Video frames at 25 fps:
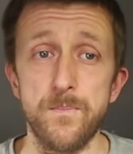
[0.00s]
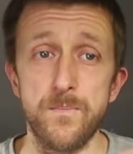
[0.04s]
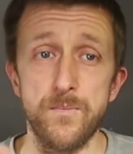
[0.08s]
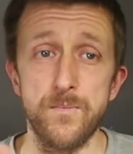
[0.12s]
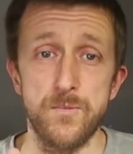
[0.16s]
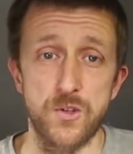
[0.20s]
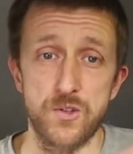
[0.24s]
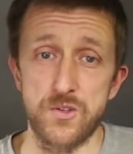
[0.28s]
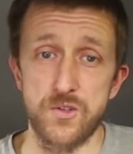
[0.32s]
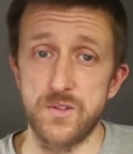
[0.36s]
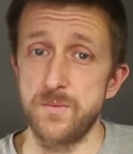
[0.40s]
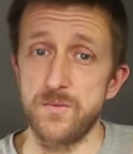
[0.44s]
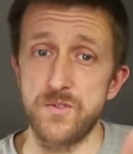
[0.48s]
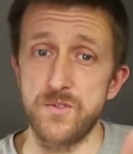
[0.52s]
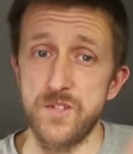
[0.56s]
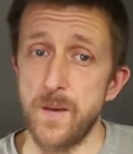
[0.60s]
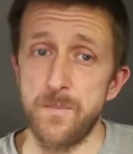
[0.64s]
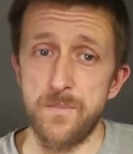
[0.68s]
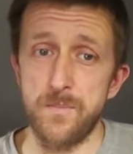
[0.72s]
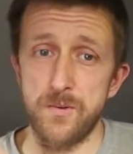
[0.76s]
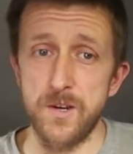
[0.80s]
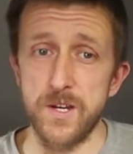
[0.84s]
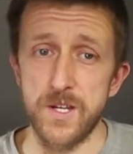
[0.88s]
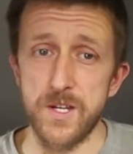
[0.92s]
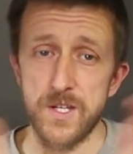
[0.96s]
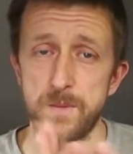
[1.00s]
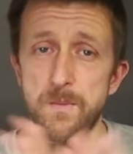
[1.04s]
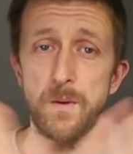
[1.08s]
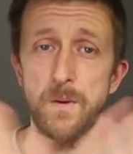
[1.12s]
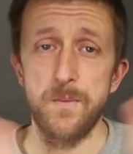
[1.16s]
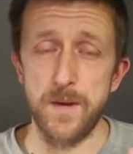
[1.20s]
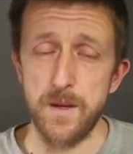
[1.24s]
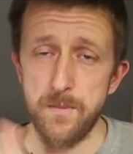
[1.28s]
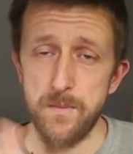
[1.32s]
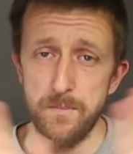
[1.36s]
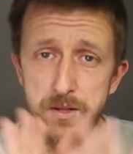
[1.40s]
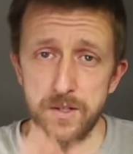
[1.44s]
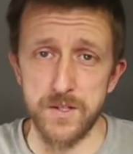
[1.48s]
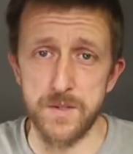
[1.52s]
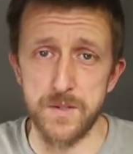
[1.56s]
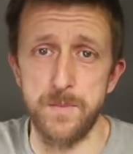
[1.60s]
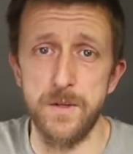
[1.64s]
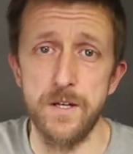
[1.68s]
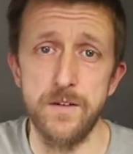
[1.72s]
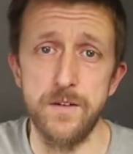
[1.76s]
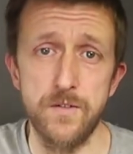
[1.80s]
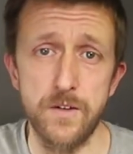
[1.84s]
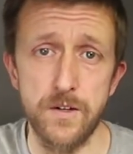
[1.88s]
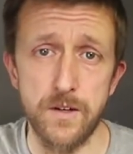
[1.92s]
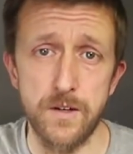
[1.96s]
Just separates them a bit, builds a
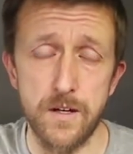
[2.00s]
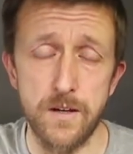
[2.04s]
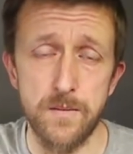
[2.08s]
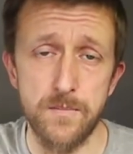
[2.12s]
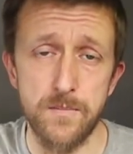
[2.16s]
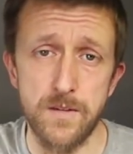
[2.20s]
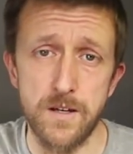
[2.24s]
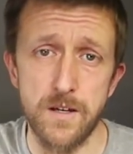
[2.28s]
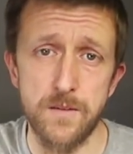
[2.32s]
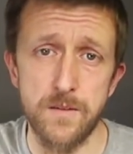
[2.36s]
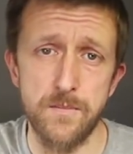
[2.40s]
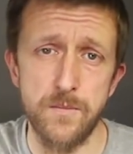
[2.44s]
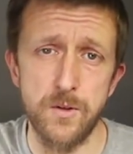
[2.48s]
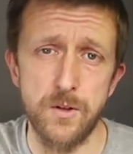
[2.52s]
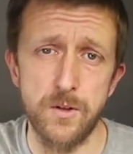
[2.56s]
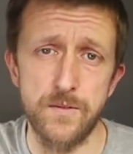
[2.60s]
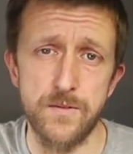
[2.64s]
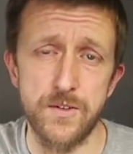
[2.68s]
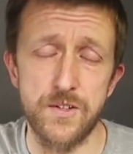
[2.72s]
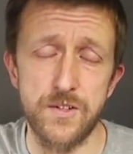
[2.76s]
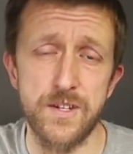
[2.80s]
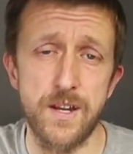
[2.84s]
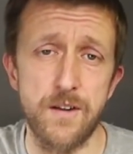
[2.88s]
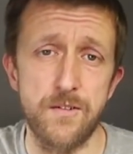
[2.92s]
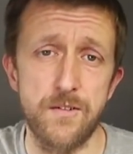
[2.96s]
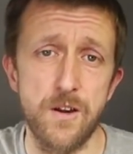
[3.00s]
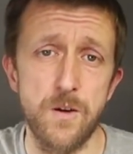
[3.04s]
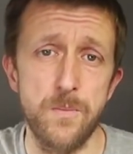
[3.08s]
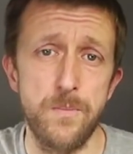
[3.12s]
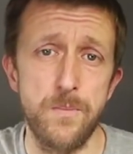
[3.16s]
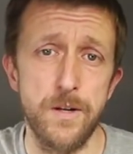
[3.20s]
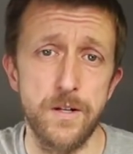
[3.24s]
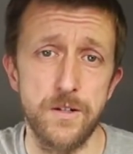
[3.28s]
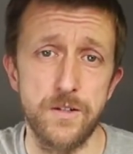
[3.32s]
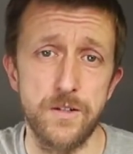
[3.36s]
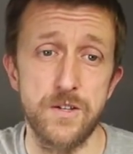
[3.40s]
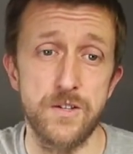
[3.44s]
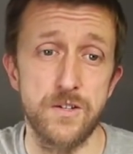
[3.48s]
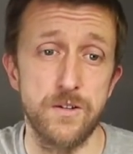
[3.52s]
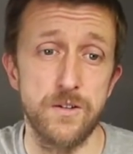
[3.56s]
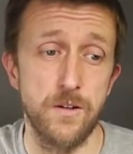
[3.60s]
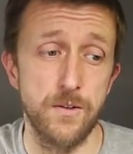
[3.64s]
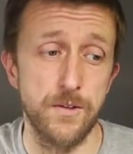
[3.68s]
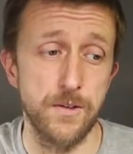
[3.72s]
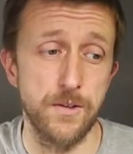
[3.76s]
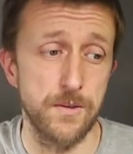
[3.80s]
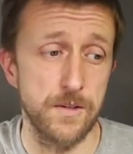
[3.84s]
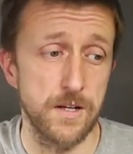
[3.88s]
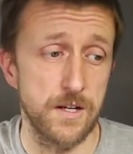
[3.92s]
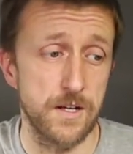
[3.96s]
bit of a more of a stereo picture, so I'll
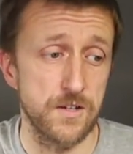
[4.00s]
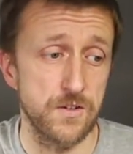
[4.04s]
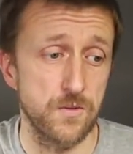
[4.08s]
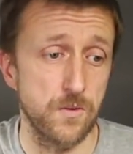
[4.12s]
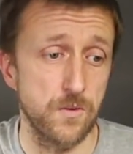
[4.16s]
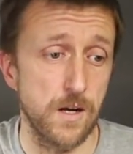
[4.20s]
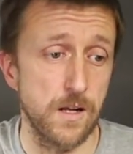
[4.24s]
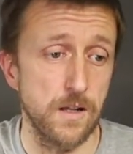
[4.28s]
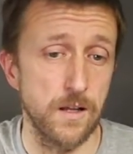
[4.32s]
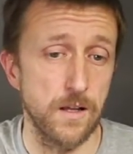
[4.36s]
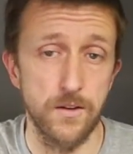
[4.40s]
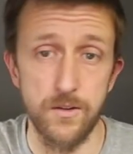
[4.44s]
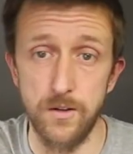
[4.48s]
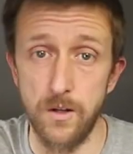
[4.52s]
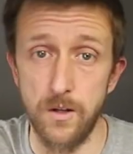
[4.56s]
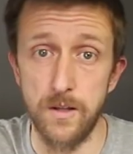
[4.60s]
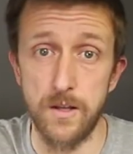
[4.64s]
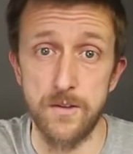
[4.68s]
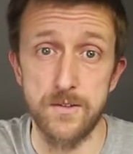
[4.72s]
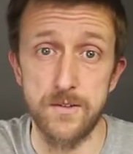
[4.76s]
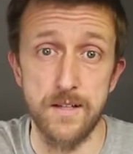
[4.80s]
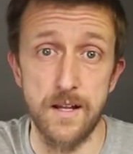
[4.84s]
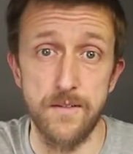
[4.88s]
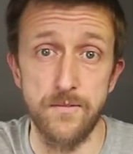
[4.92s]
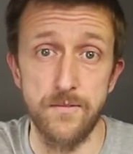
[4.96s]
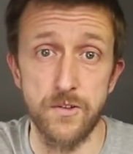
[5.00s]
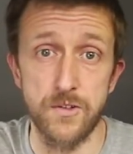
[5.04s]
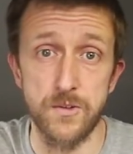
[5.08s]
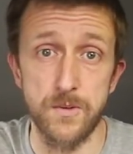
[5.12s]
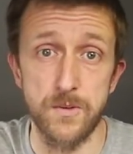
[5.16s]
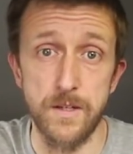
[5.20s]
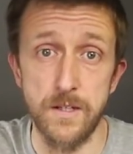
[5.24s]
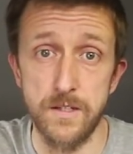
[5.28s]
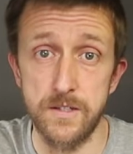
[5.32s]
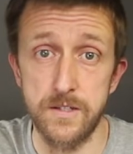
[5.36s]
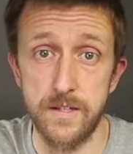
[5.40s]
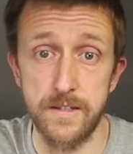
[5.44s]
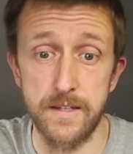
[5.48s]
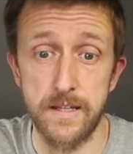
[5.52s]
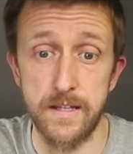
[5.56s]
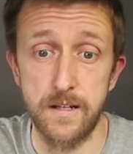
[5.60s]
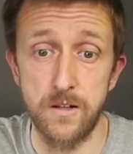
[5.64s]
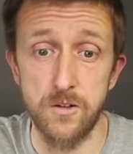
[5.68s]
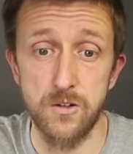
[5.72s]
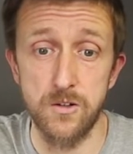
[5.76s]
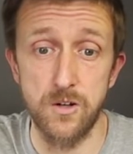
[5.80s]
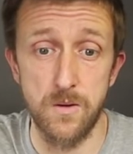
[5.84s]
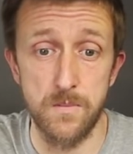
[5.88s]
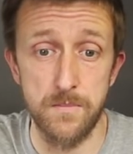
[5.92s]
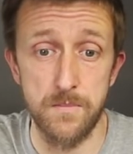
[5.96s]
do that as well, and all those level tweaks, and then
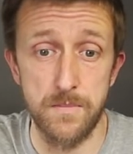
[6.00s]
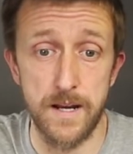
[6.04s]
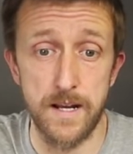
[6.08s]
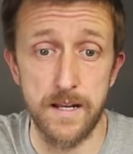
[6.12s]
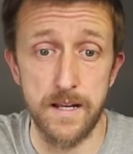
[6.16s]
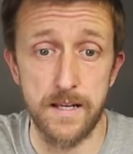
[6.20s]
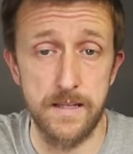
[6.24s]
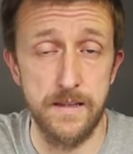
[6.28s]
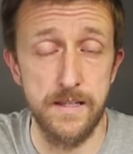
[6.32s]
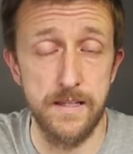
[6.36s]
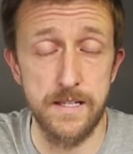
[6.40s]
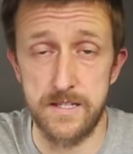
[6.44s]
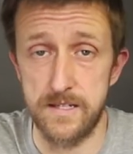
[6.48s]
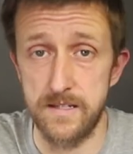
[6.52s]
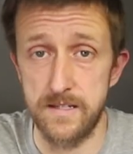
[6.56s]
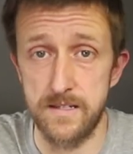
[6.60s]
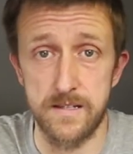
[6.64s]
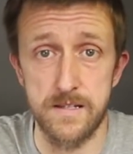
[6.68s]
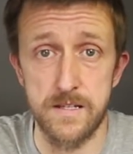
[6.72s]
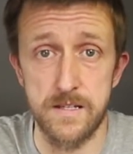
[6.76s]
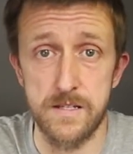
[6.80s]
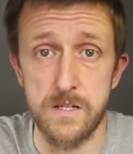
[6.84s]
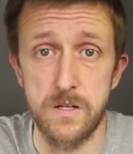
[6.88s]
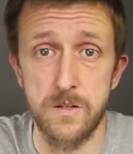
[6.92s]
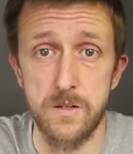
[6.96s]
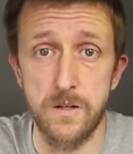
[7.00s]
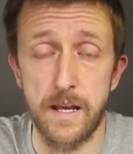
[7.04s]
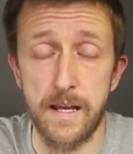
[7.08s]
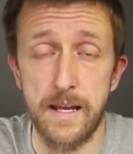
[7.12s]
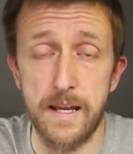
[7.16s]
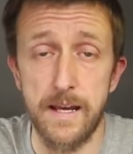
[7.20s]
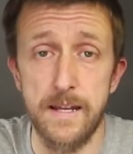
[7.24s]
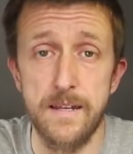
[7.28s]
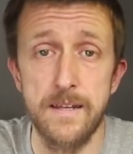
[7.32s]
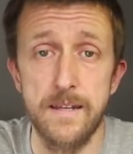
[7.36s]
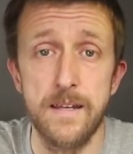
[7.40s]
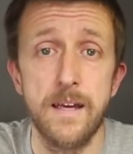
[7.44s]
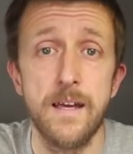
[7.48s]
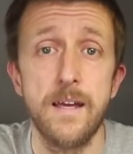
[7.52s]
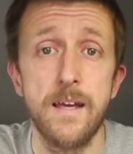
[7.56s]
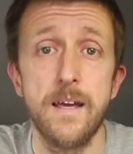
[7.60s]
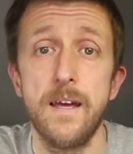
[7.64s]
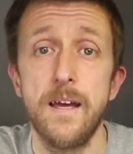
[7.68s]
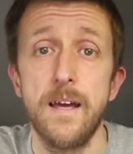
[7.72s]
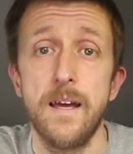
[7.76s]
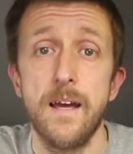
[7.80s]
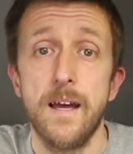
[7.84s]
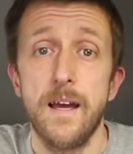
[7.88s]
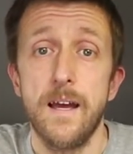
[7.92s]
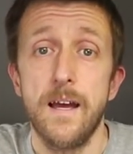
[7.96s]
I'll come back, listen to the song again,
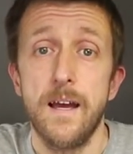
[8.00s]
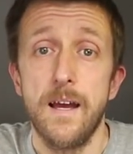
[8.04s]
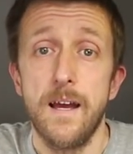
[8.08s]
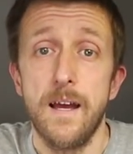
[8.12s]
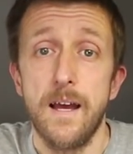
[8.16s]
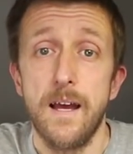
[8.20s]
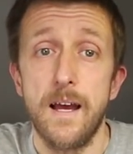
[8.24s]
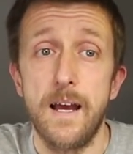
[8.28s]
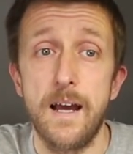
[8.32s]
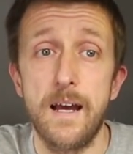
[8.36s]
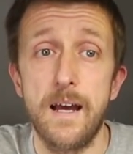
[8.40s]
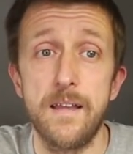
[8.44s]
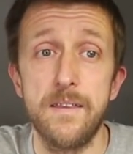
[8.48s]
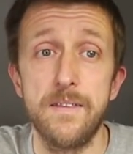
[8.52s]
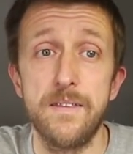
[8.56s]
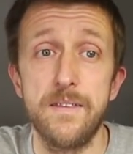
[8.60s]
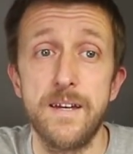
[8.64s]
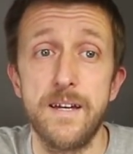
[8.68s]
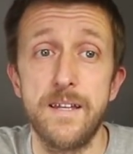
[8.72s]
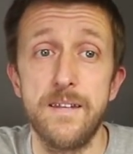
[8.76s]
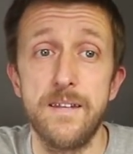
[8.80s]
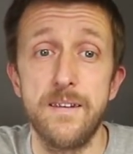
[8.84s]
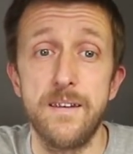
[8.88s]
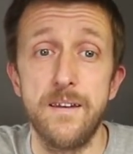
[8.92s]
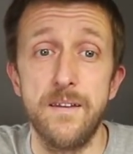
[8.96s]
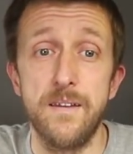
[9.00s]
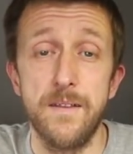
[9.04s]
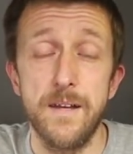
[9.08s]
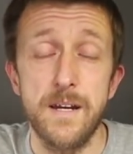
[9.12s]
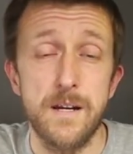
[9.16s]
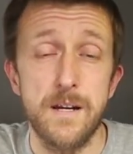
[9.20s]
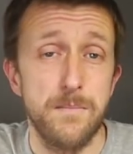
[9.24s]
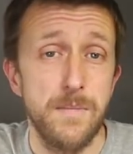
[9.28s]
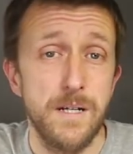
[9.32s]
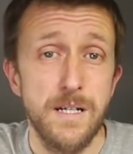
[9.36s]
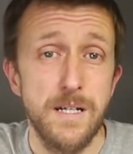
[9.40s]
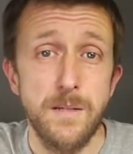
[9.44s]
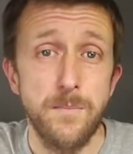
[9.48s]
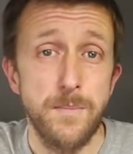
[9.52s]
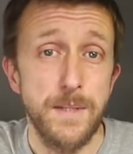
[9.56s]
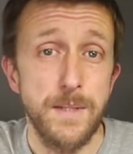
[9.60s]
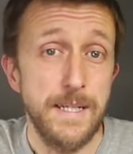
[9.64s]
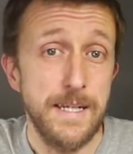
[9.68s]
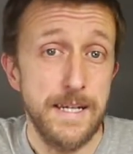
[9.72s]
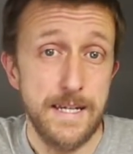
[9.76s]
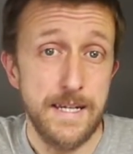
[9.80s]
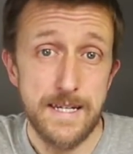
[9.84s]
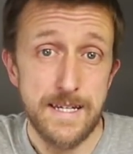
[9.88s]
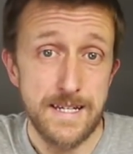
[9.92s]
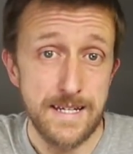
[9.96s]
and then that might
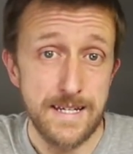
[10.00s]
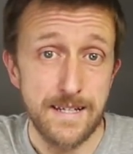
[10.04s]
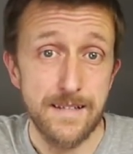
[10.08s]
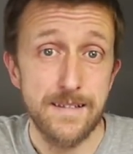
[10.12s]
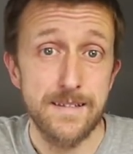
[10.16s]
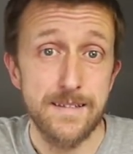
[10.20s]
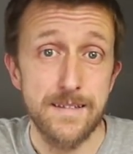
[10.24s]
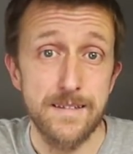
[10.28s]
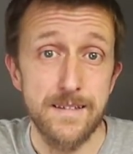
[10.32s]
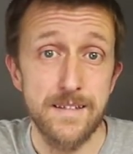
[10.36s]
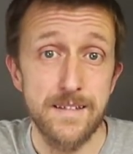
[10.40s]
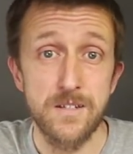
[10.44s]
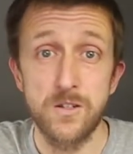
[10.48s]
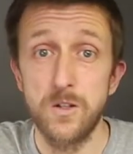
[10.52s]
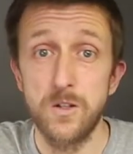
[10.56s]
be it. This